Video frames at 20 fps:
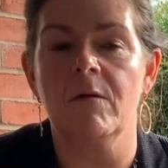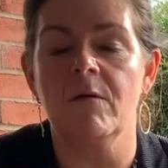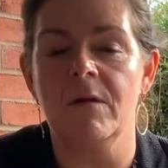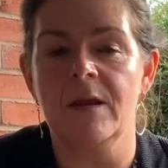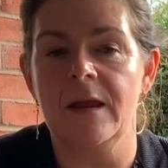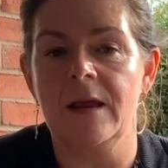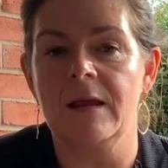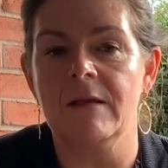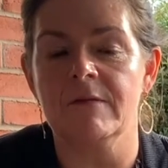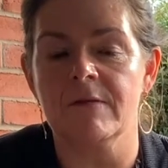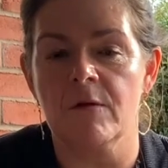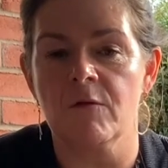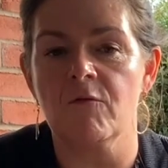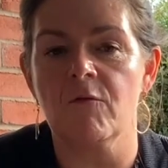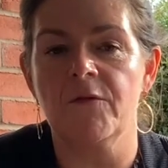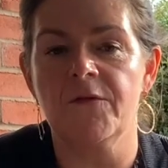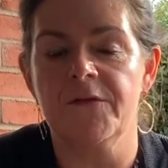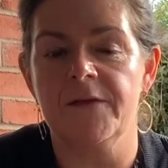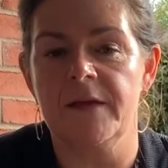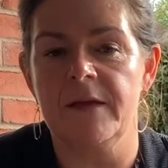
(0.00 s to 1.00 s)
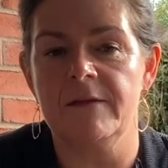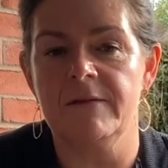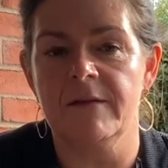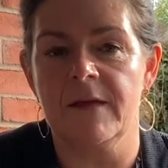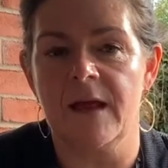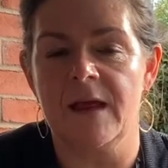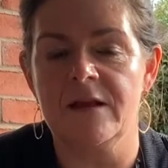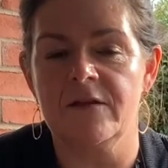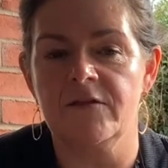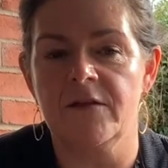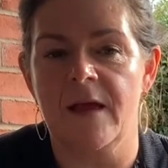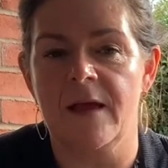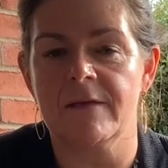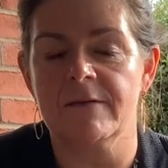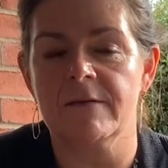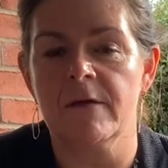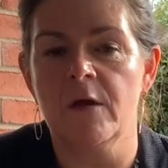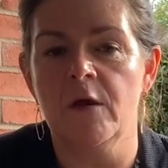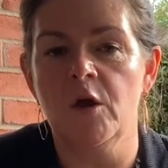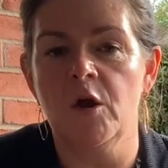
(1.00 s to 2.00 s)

colleagues across DCHS